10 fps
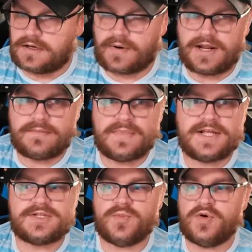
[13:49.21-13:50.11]
All right,
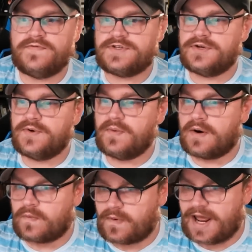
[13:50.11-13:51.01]
let's move to
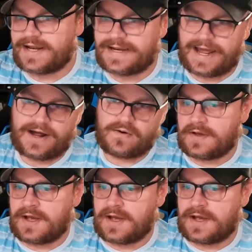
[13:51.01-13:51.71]
red now.